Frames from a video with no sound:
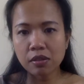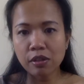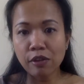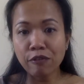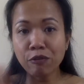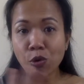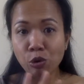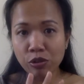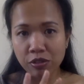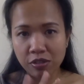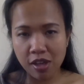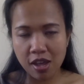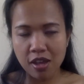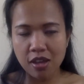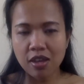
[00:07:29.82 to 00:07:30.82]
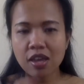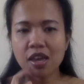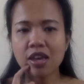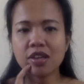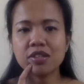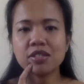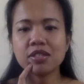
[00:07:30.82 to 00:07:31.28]
The fourth thing
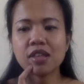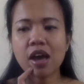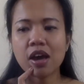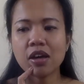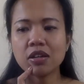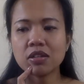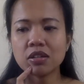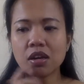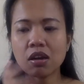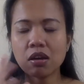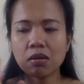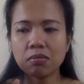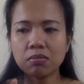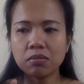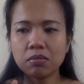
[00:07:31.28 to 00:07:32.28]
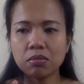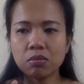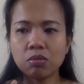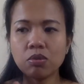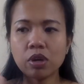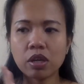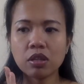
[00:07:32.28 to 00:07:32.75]
is that
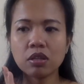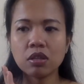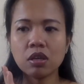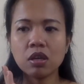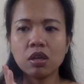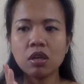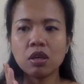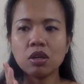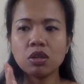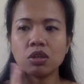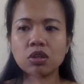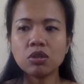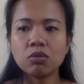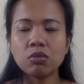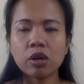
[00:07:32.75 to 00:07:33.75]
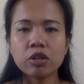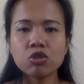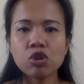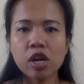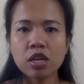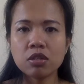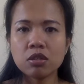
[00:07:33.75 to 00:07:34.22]
when you are
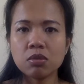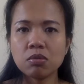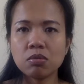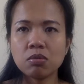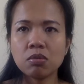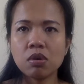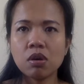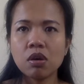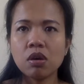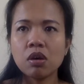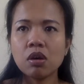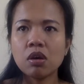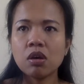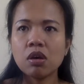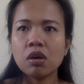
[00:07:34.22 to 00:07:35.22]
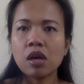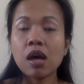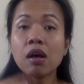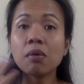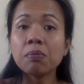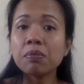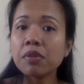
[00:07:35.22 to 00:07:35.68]
trying to
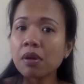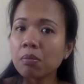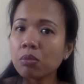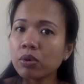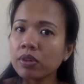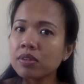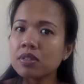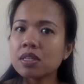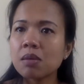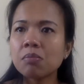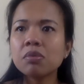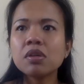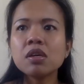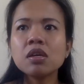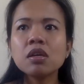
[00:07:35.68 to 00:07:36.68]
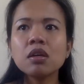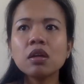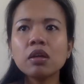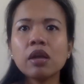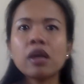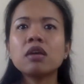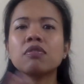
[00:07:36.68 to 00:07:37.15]
help them with something,
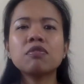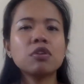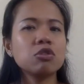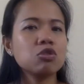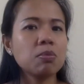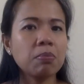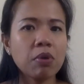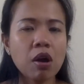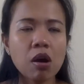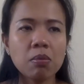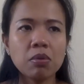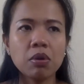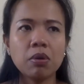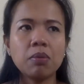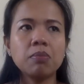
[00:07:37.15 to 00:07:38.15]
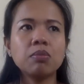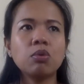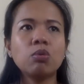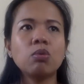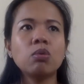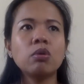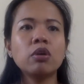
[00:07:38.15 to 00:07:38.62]
like if there's a problem
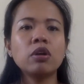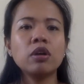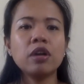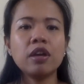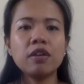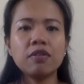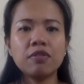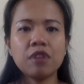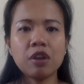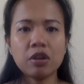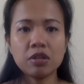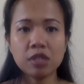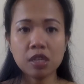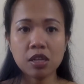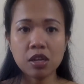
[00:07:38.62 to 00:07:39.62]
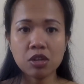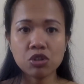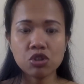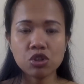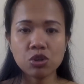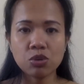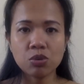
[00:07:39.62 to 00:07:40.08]
or if there is an
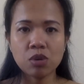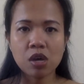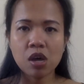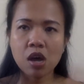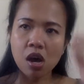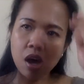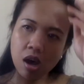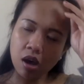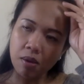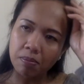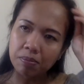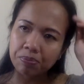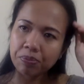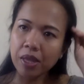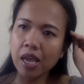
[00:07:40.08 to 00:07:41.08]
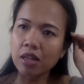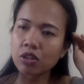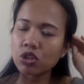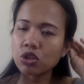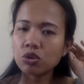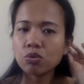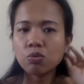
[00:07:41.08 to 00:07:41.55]
issue,
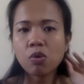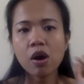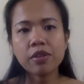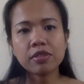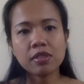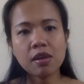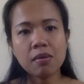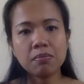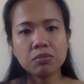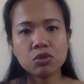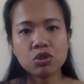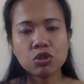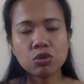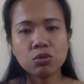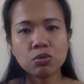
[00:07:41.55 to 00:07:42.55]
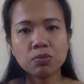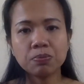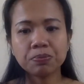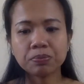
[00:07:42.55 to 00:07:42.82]
and you want them to